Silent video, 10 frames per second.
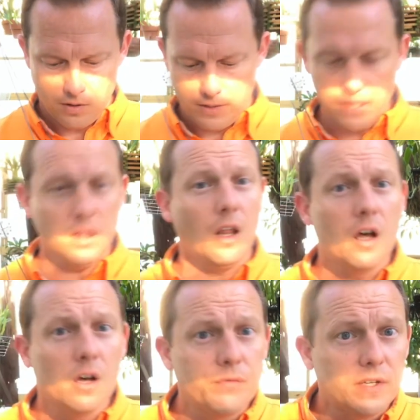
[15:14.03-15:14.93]
They
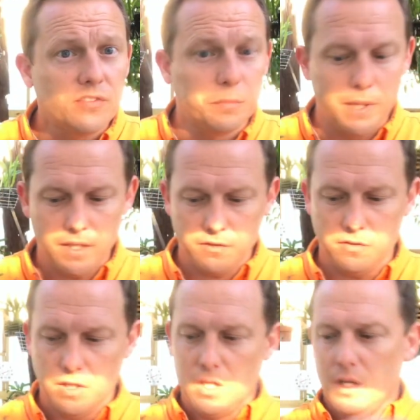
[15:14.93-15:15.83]
love this mix.
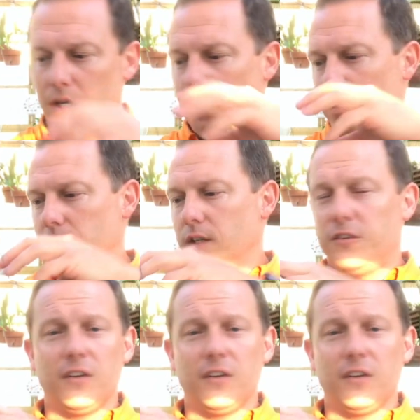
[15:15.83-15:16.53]
This